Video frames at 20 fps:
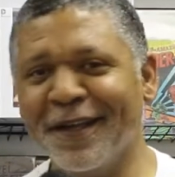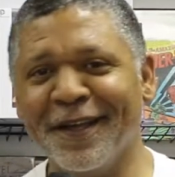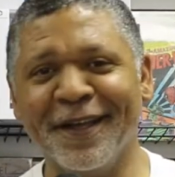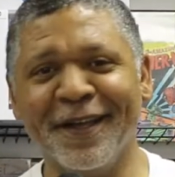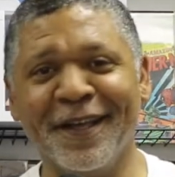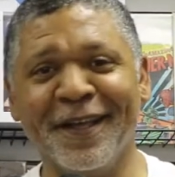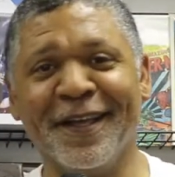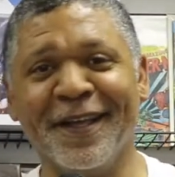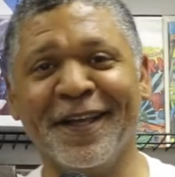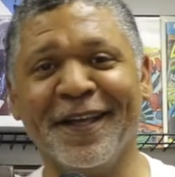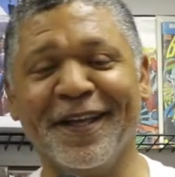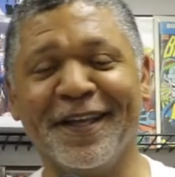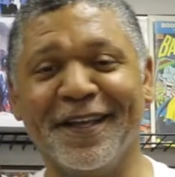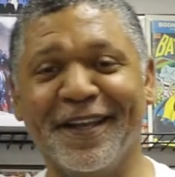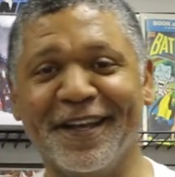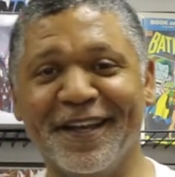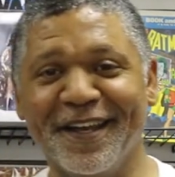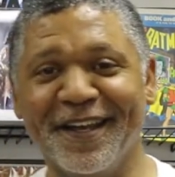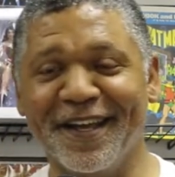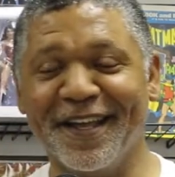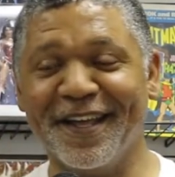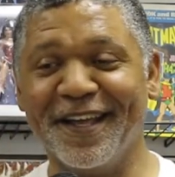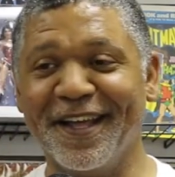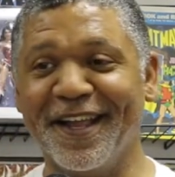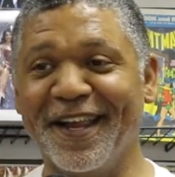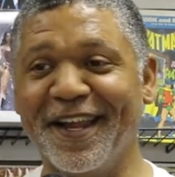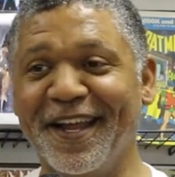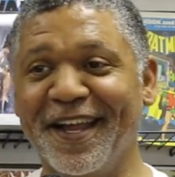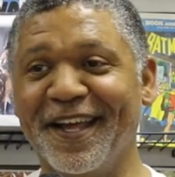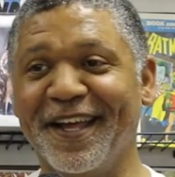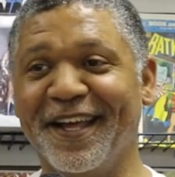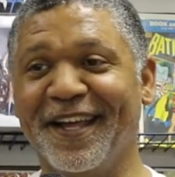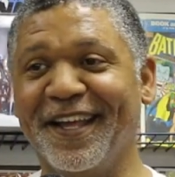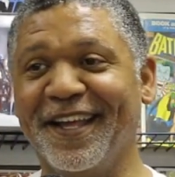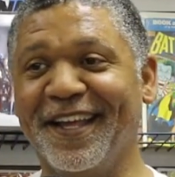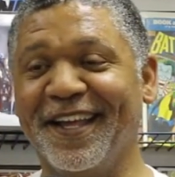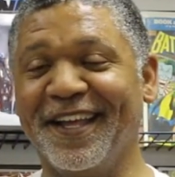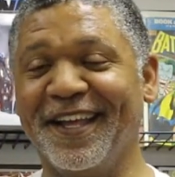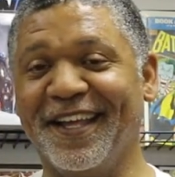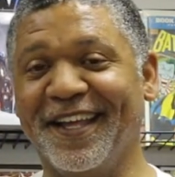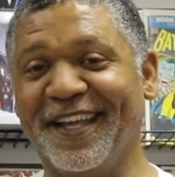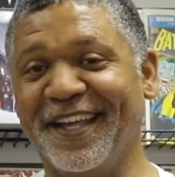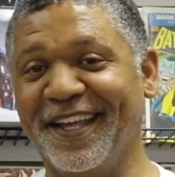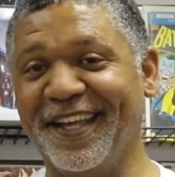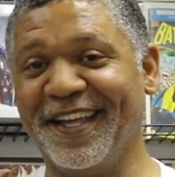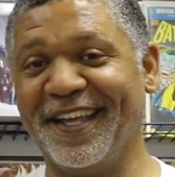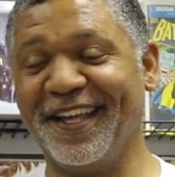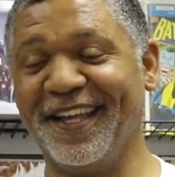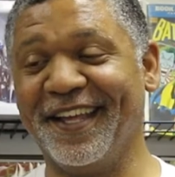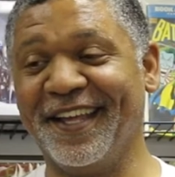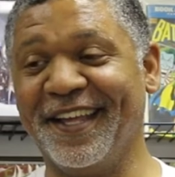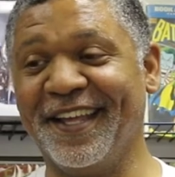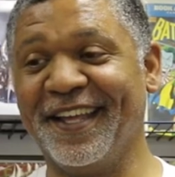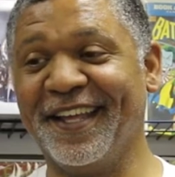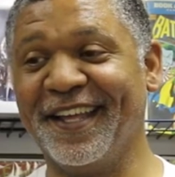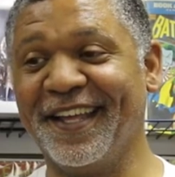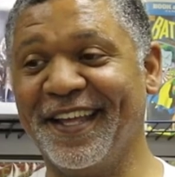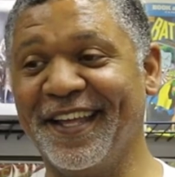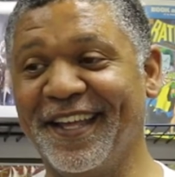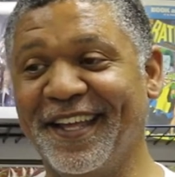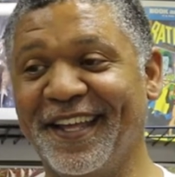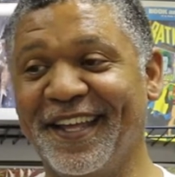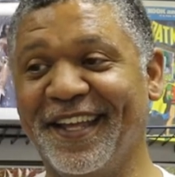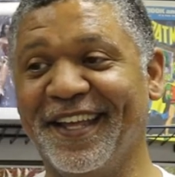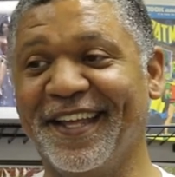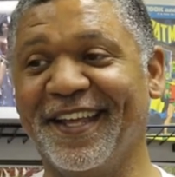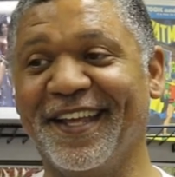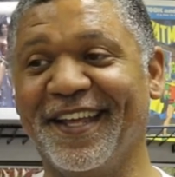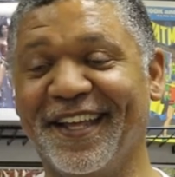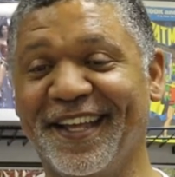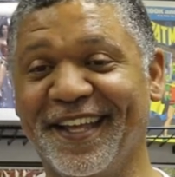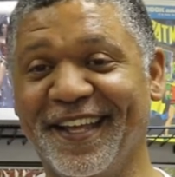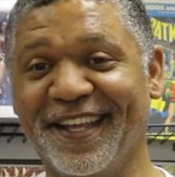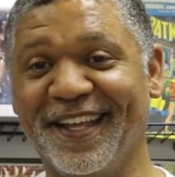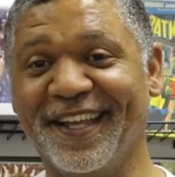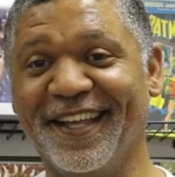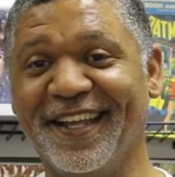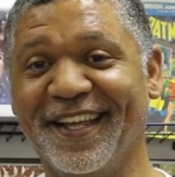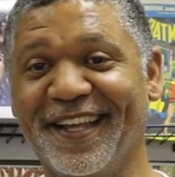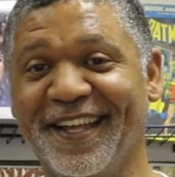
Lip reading: (silent)